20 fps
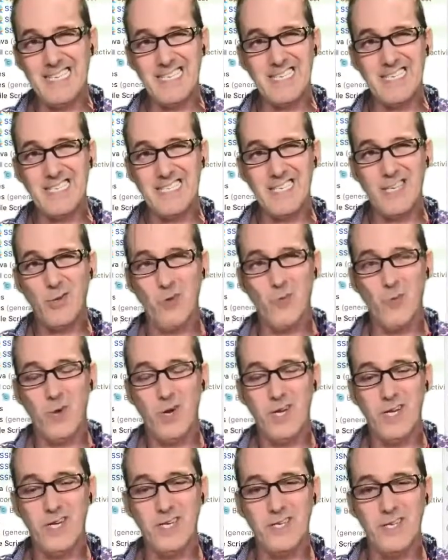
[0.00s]
It's either
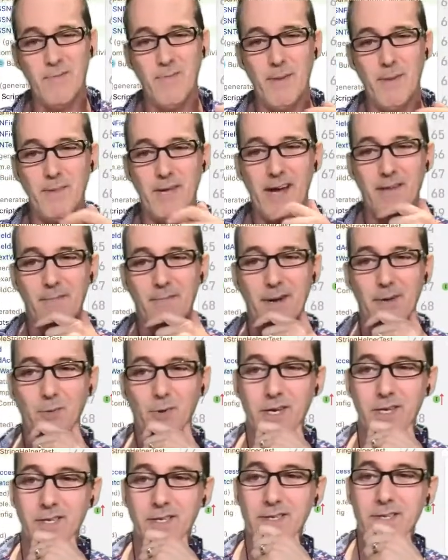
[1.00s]
1. It might be off by
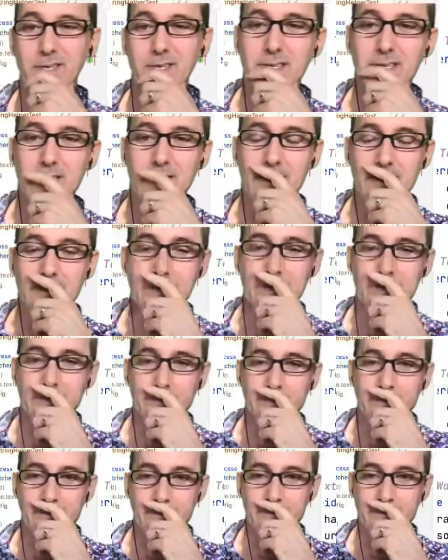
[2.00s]
1.
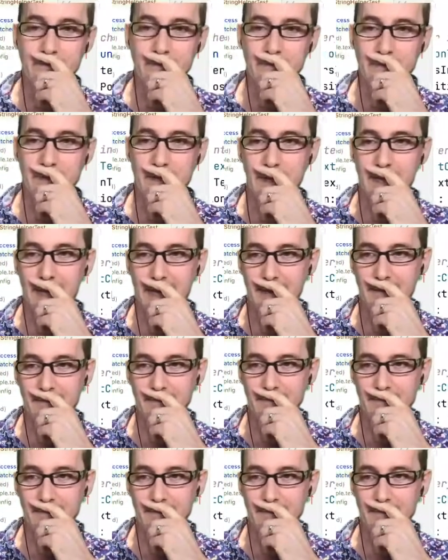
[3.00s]
Okay.